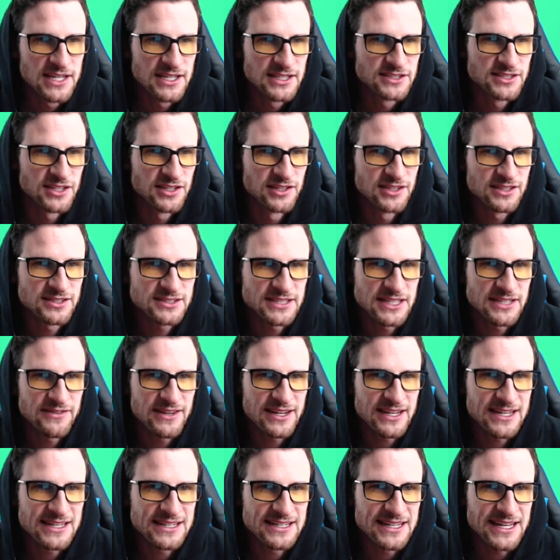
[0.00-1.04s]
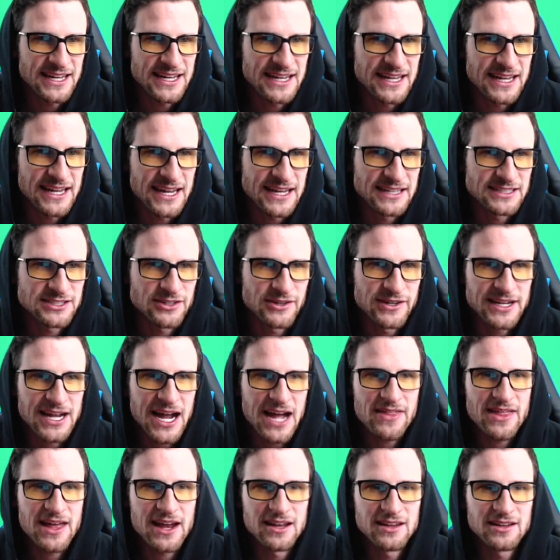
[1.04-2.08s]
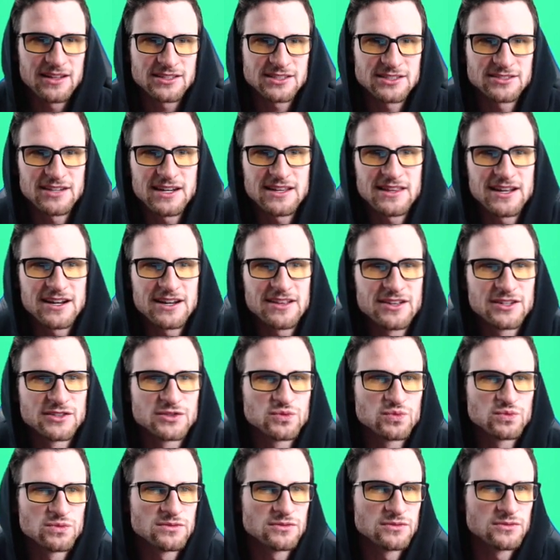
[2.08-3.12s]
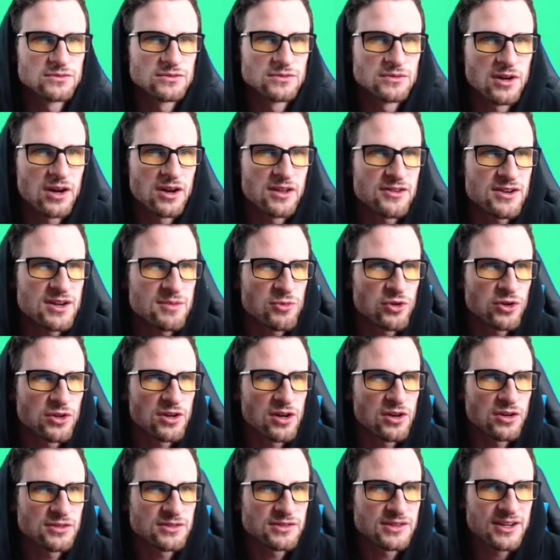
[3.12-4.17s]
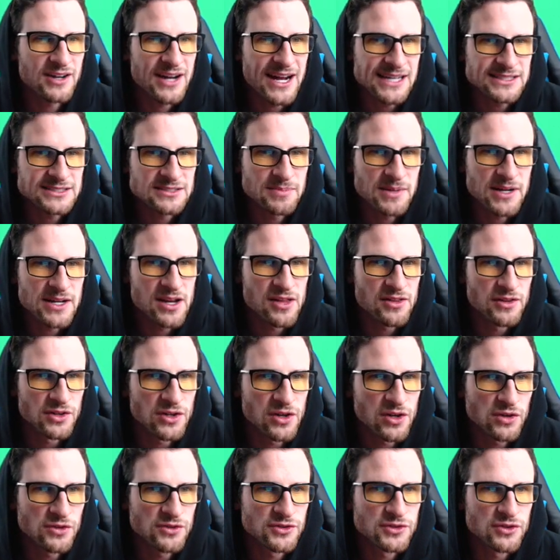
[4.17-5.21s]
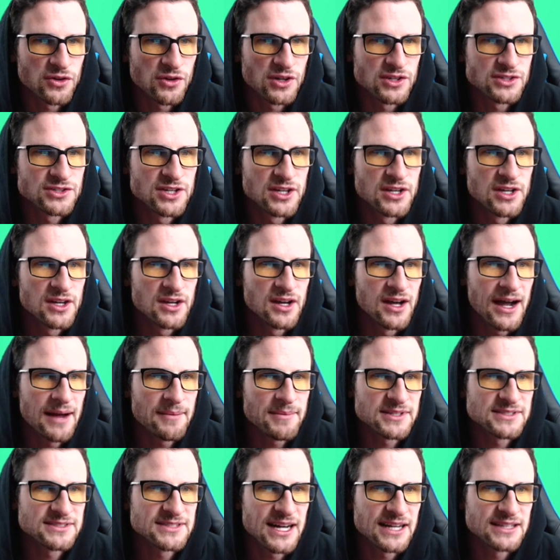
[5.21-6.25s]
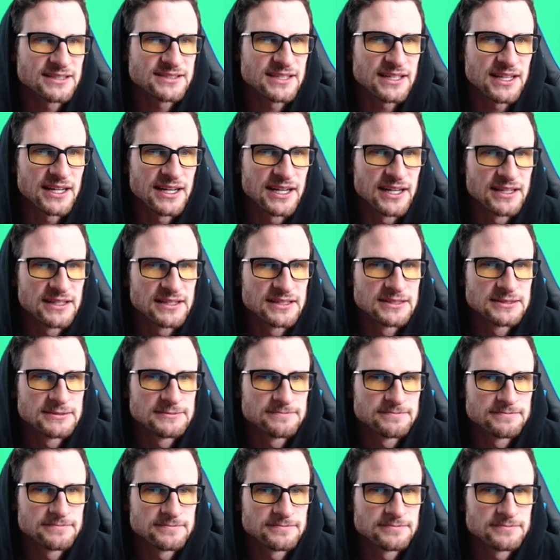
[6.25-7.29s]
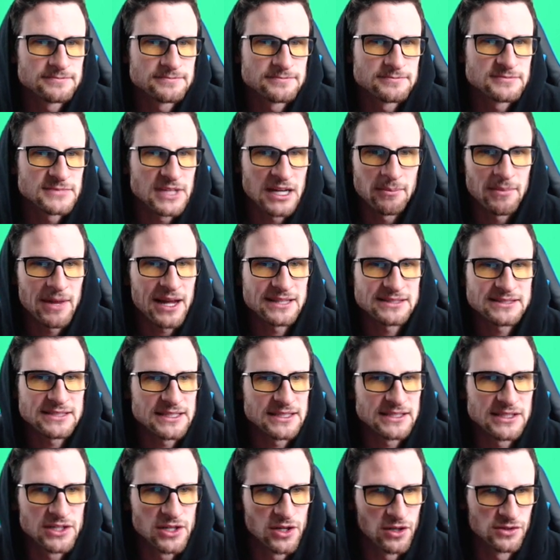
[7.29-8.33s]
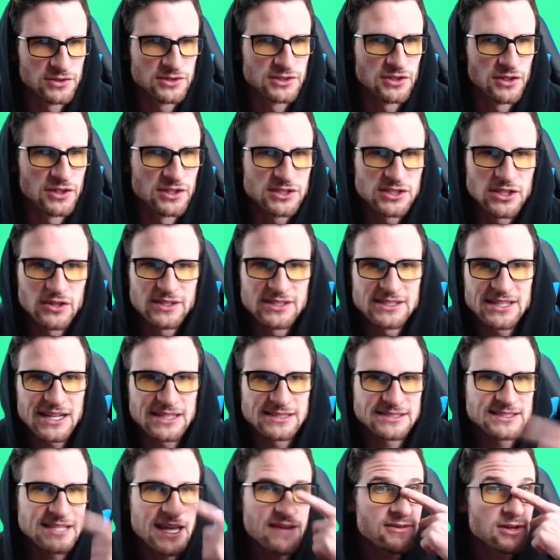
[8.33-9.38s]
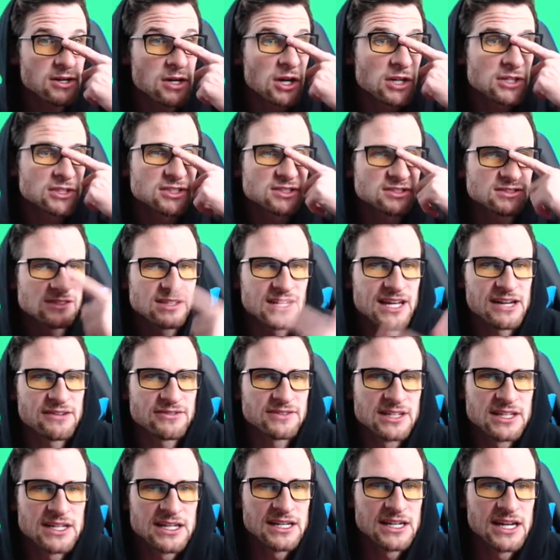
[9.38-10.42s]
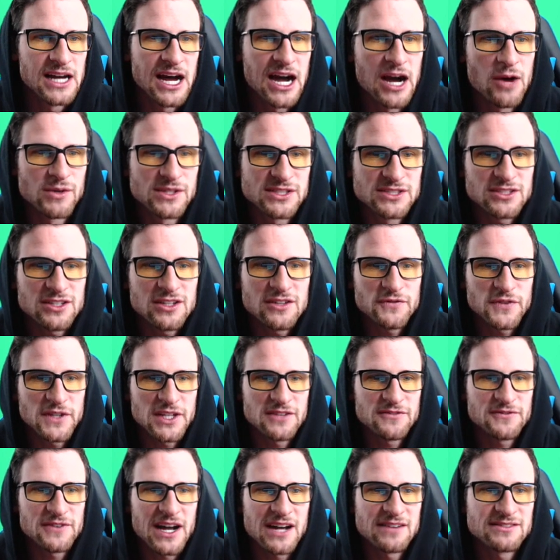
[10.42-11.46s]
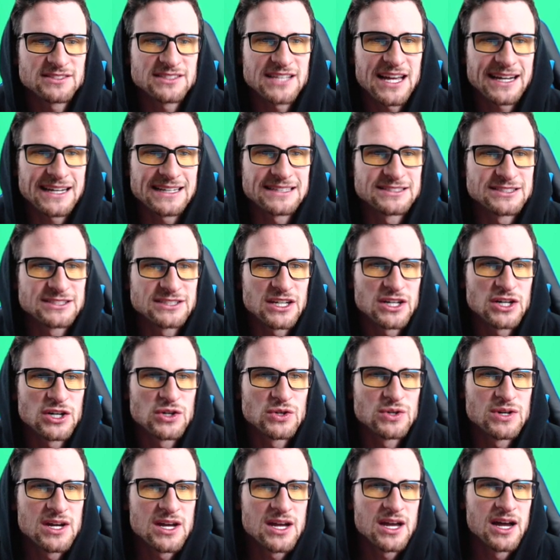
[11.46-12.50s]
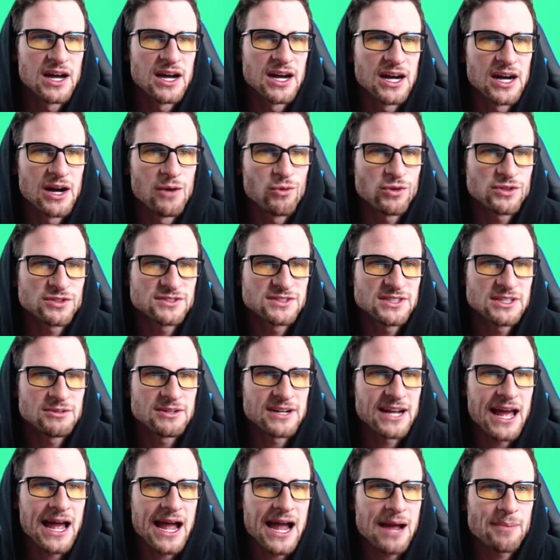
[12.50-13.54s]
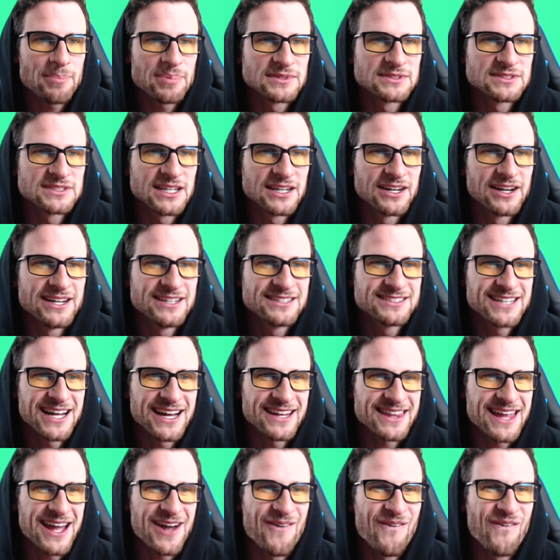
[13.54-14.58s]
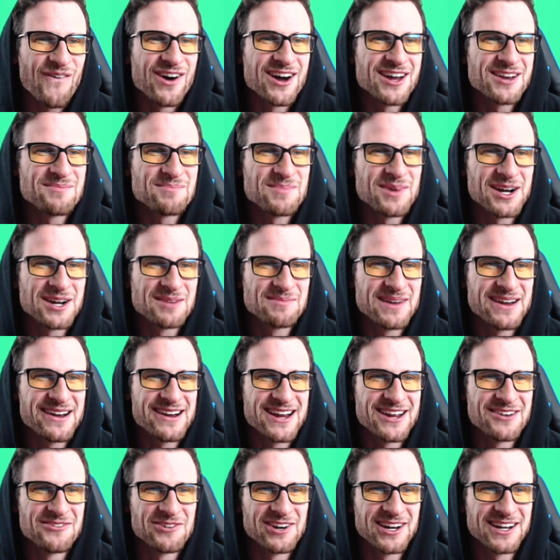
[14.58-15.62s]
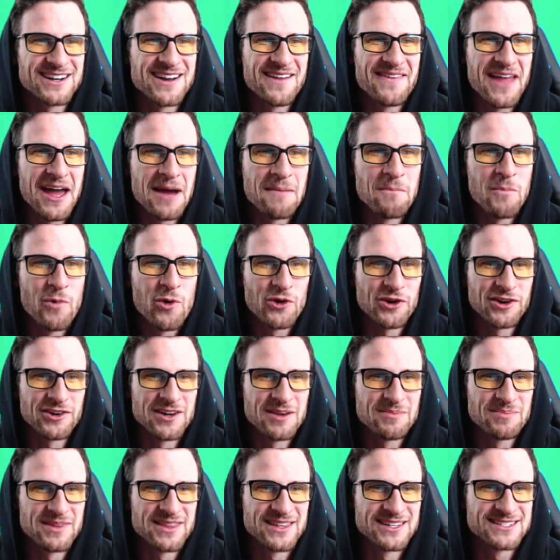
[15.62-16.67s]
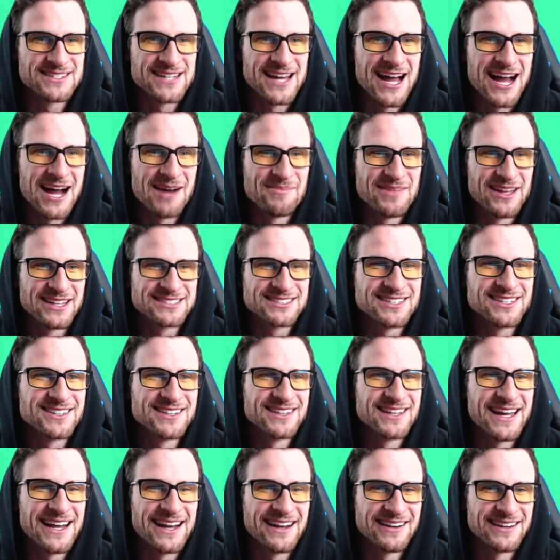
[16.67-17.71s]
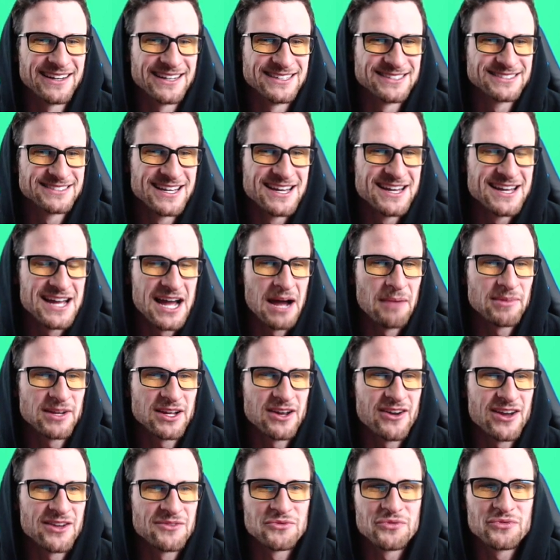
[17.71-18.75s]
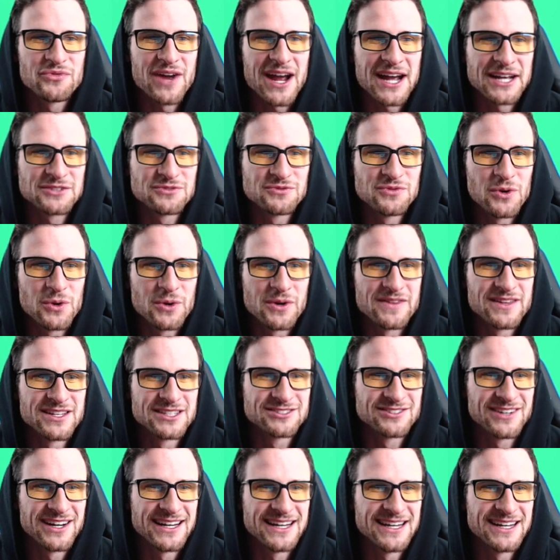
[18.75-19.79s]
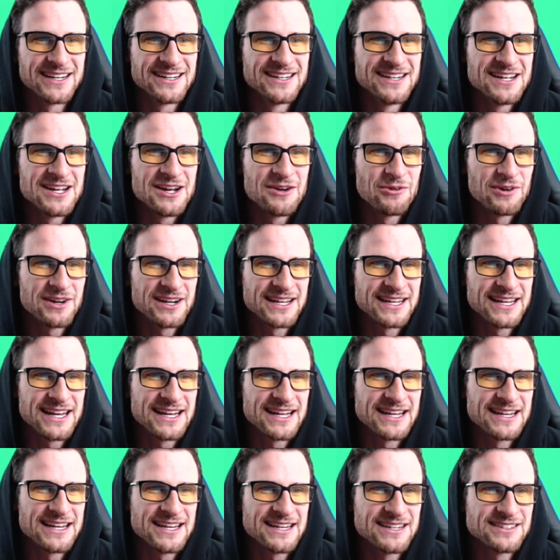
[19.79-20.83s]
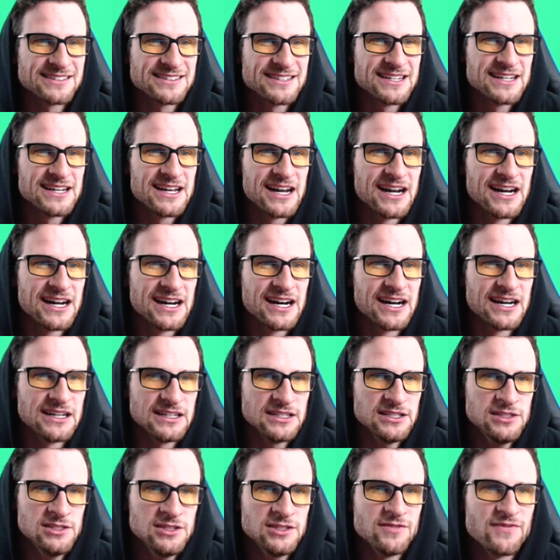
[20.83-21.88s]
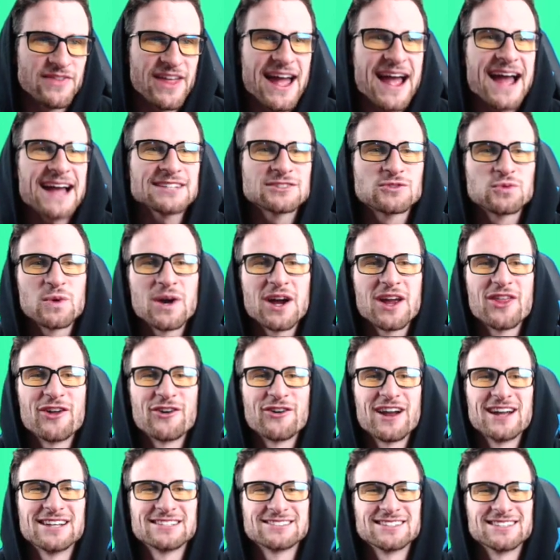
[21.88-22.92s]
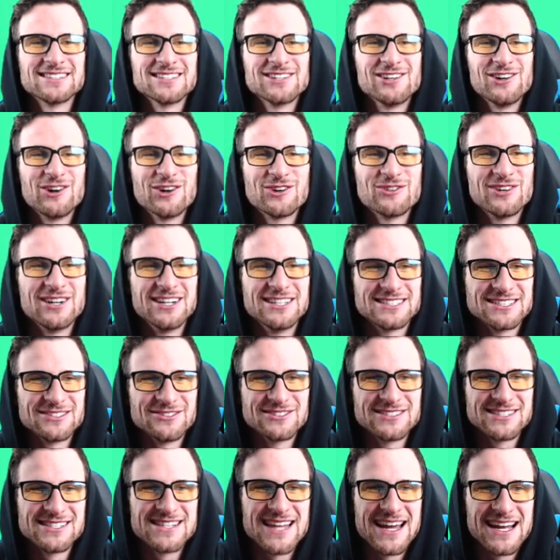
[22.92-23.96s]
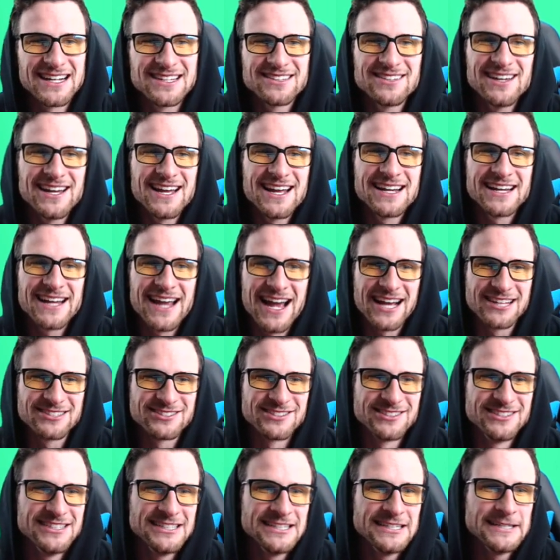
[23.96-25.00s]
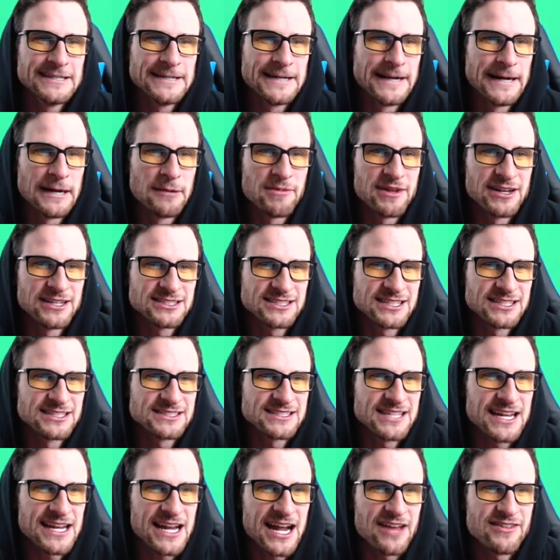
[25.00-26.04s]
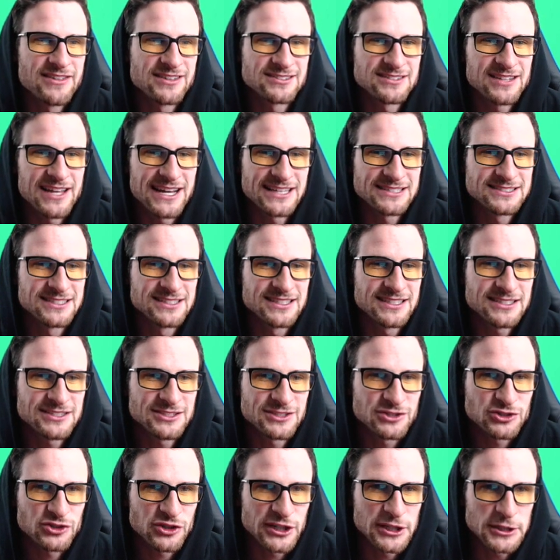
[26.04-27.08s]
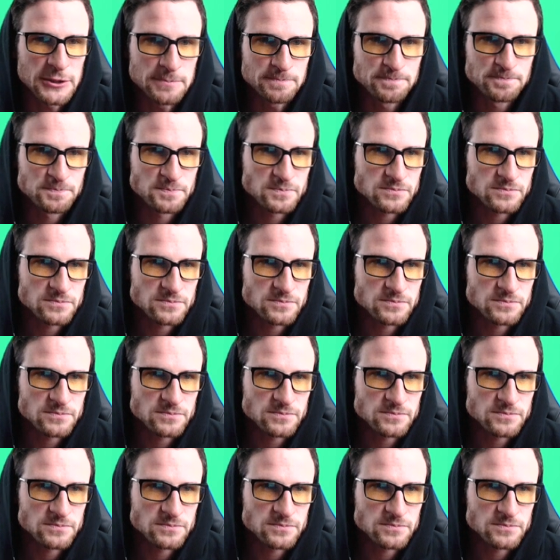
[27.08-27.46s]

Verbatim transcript: So let's see if he can get in. So he got that elixir right there. There's, are there any more gold? There has to be another gold storage. I'm just not seeing it. I'm not seeing the gold storage. So he's got seven archers left. Uh, we still have fifty-five seconds, so uh, we'll see what happens here. He's got that one barbarian working on that mortar up at the top. That's hilarious. I'm going to go ahead and fast forward this right here. We're going to get in here. Uh, that's where the rest of the gold was. It was in that clan castle. Um, then he's going to take out this last elixir drill.